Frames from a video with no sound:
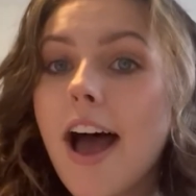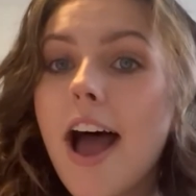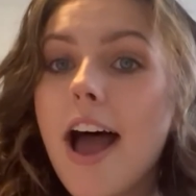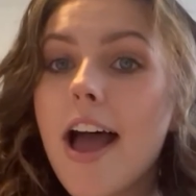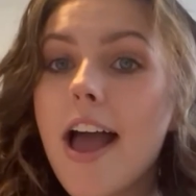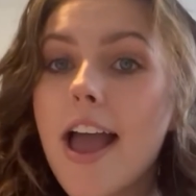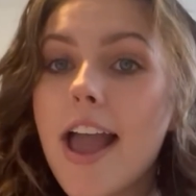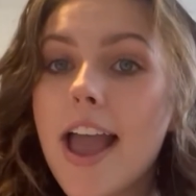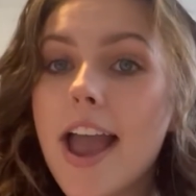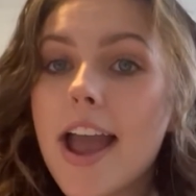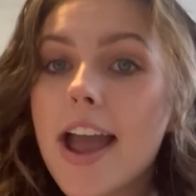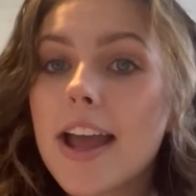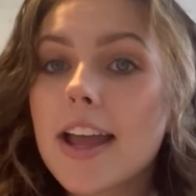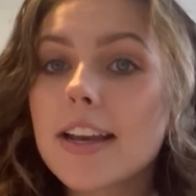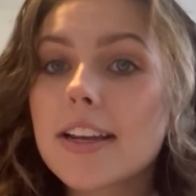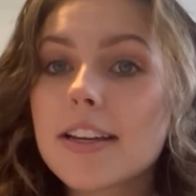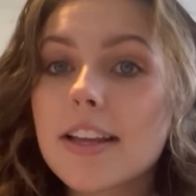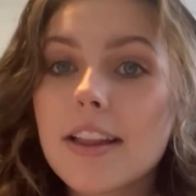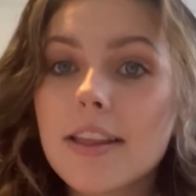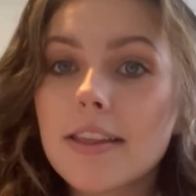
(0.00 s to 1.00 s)

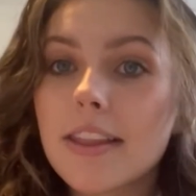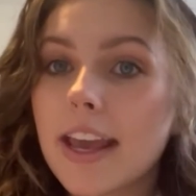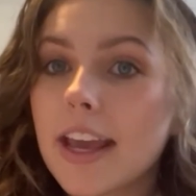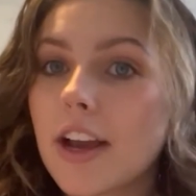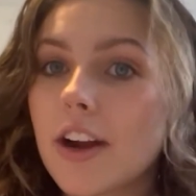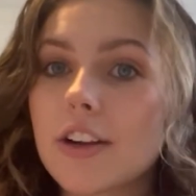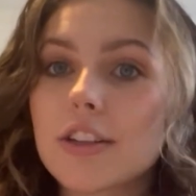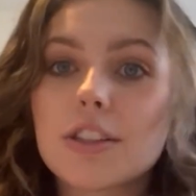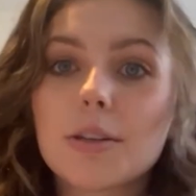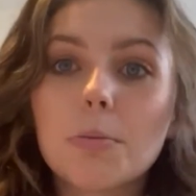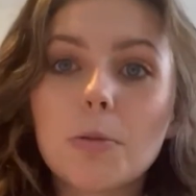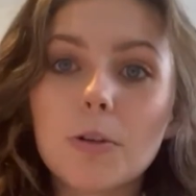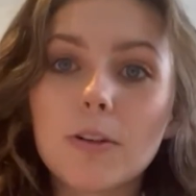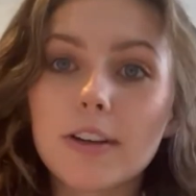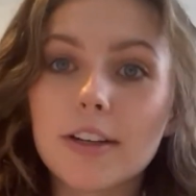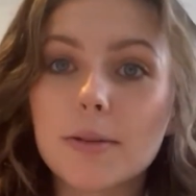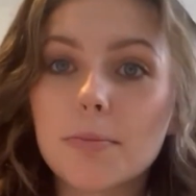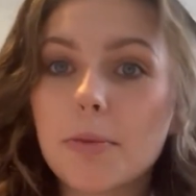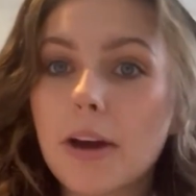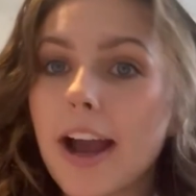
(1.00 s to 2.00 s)
and they are
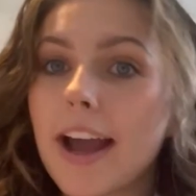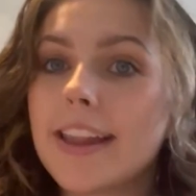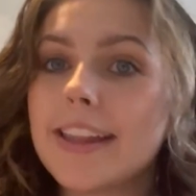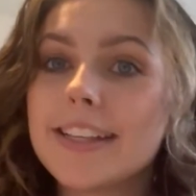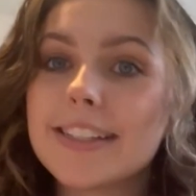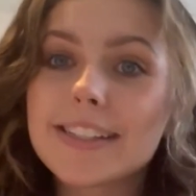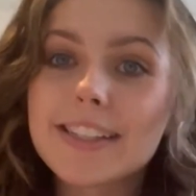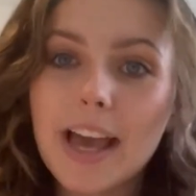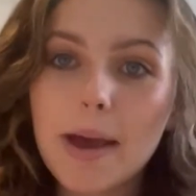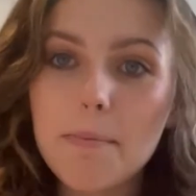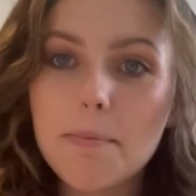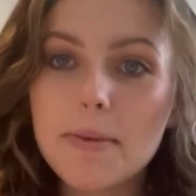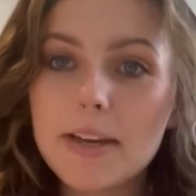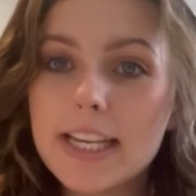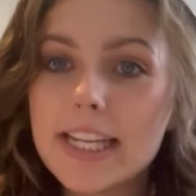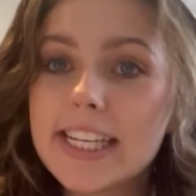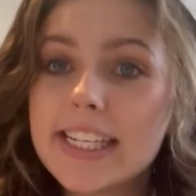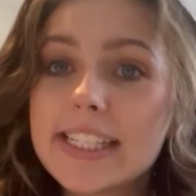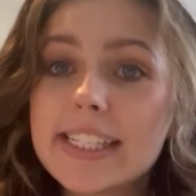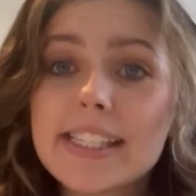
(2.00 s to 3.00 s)
supported by these
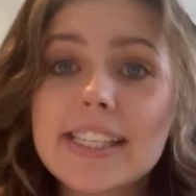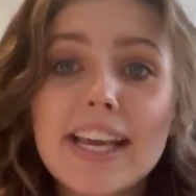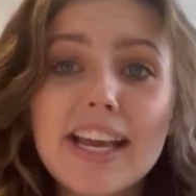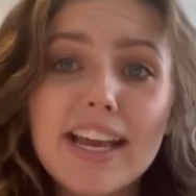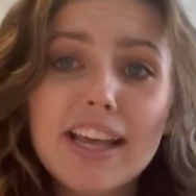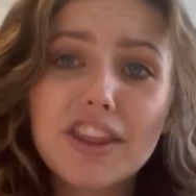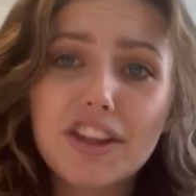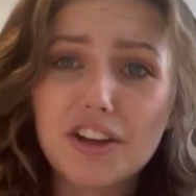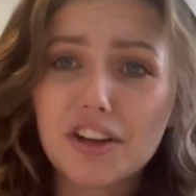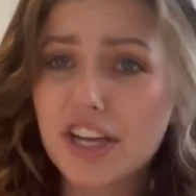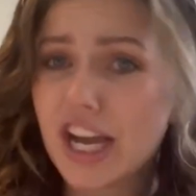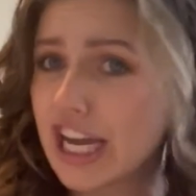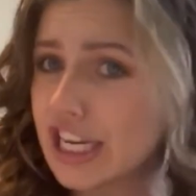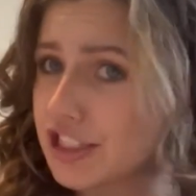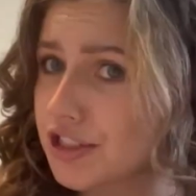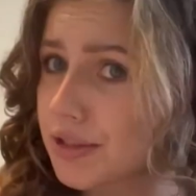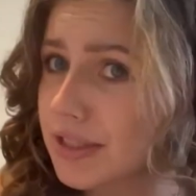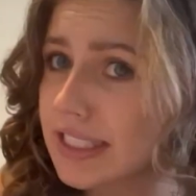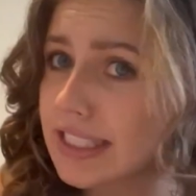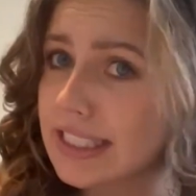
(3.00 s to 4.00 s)
companies, their
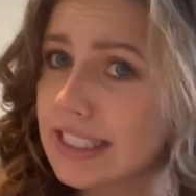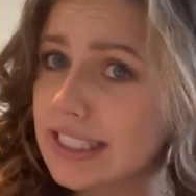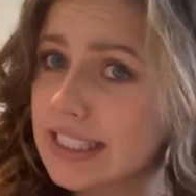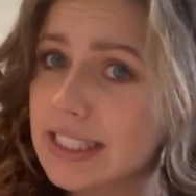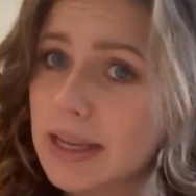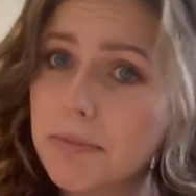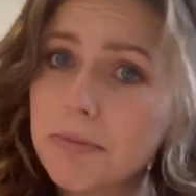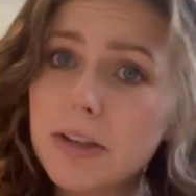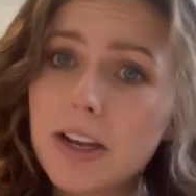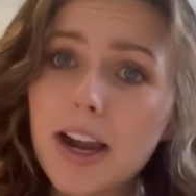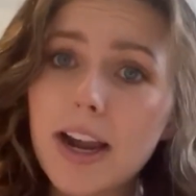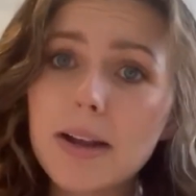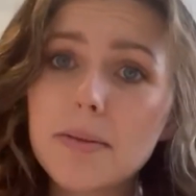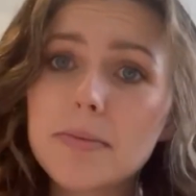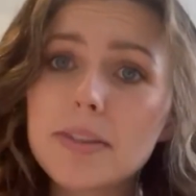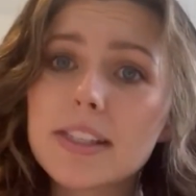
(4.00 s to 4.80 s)
countries, and sometimes